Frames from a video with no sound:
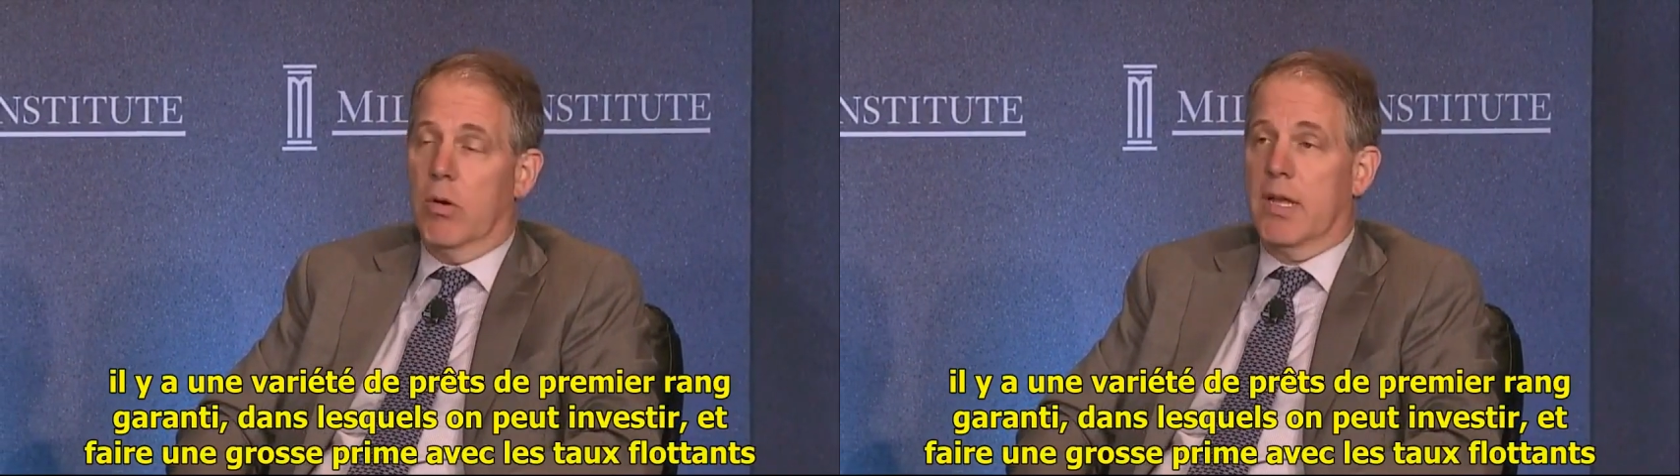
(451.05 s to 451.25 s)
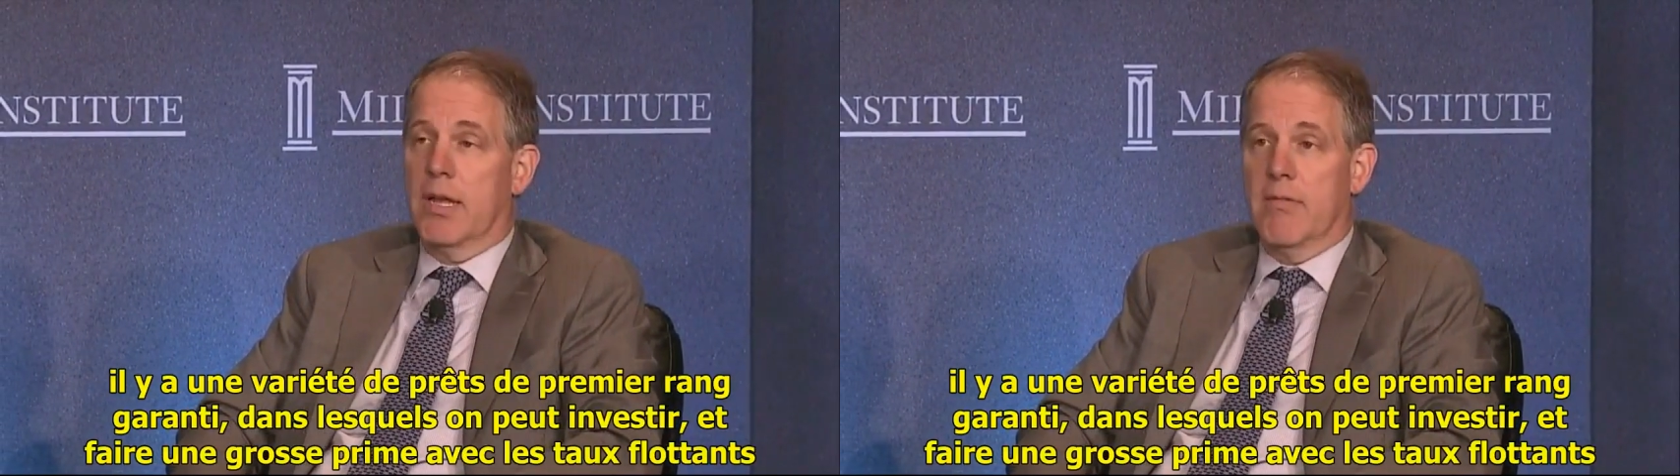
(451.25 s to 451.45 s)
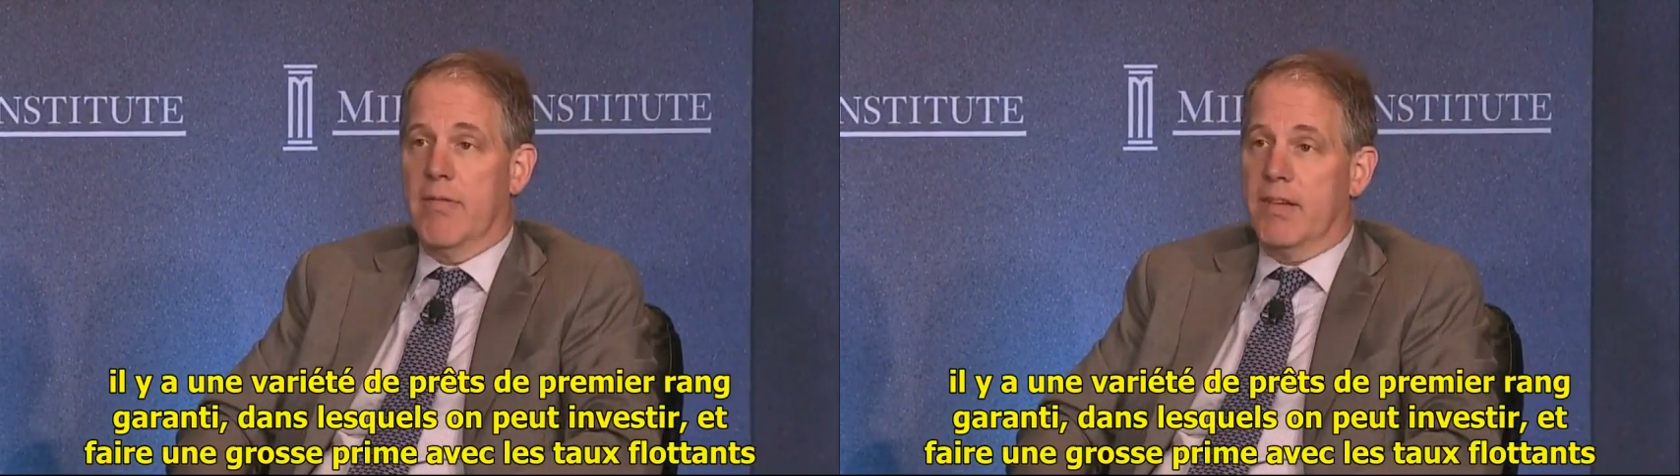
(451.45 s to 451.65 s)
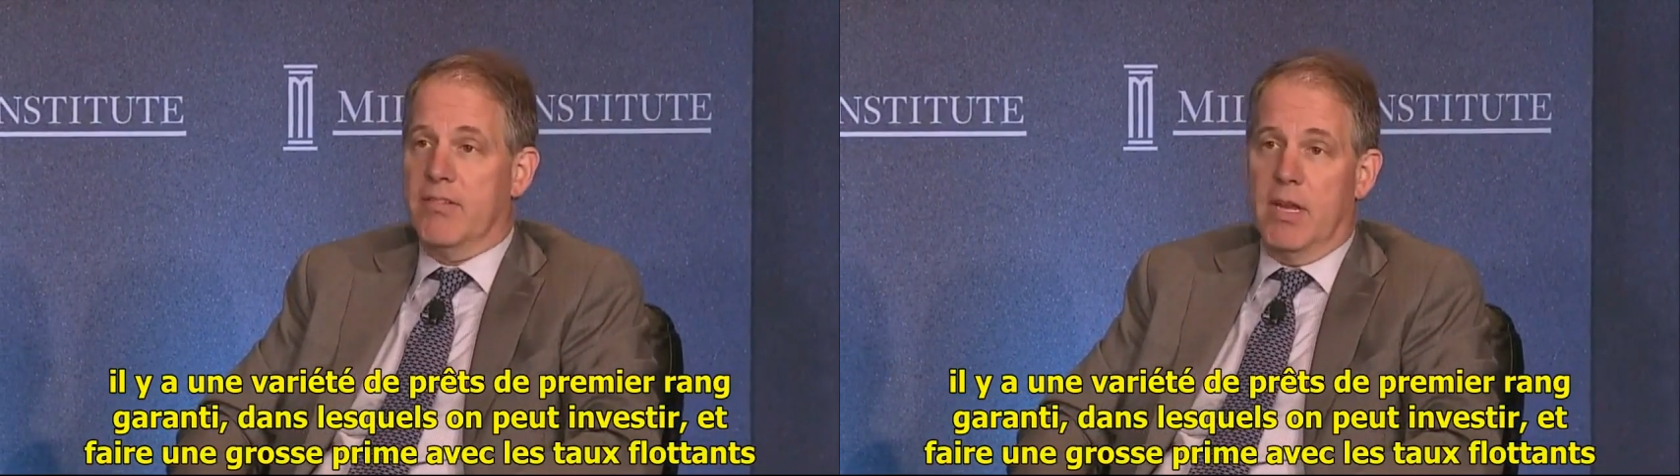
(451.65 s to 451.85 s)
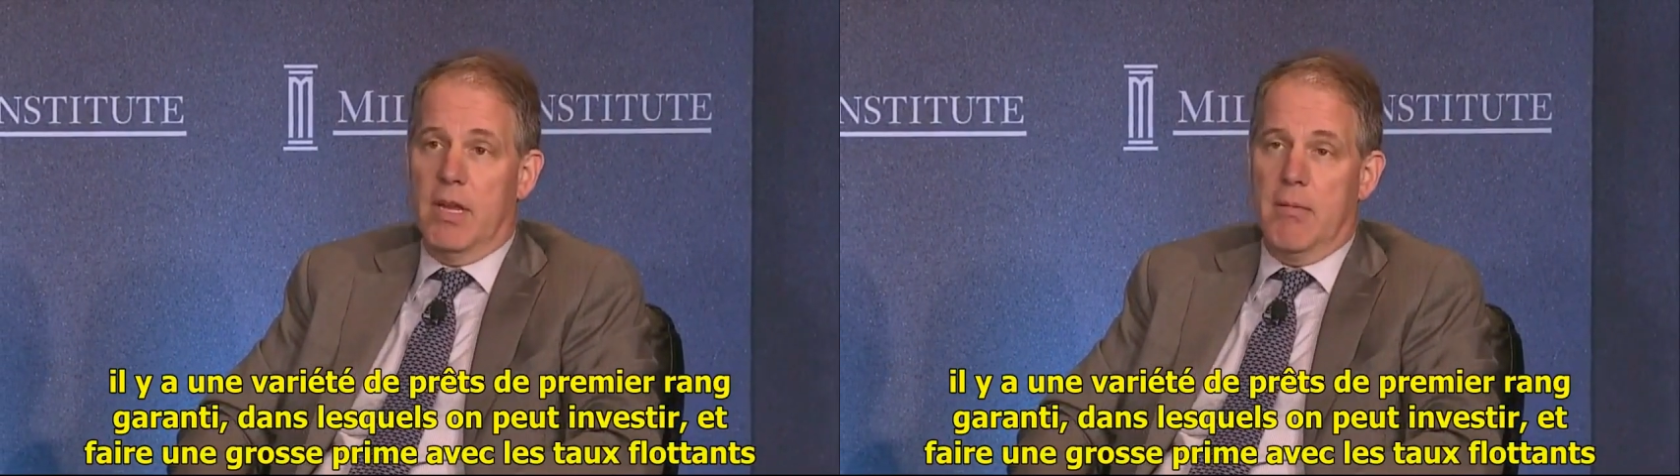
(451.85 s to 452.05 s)
one can
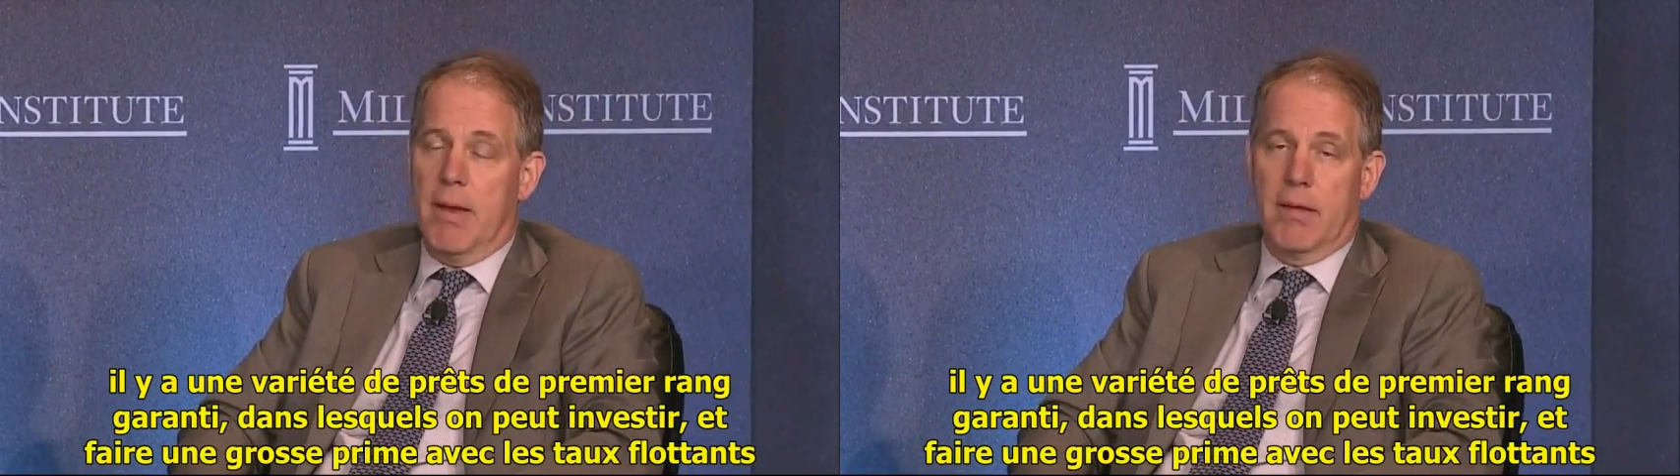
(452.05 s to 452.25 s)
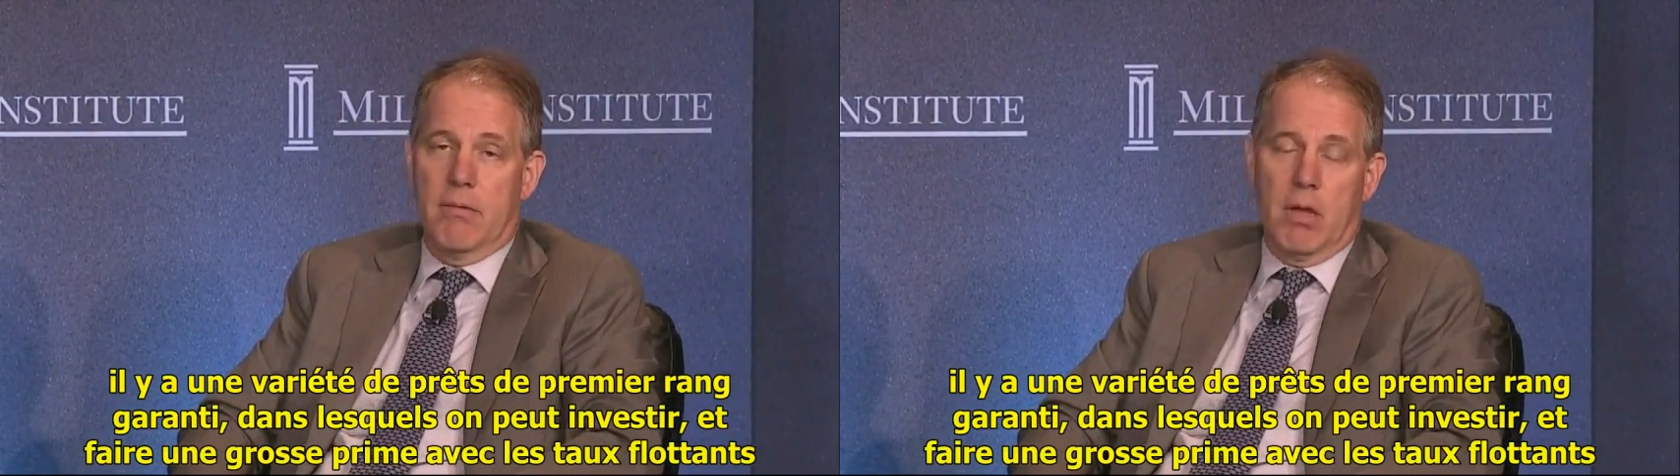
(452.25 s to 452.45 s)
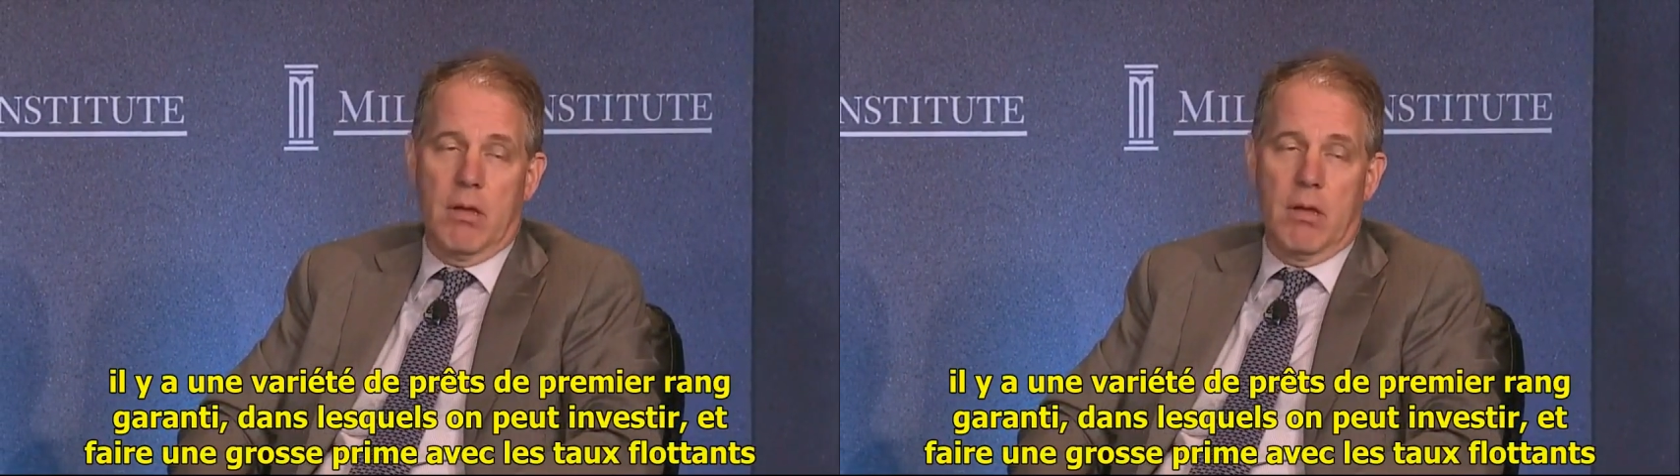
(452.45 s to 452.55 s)
invest in and make a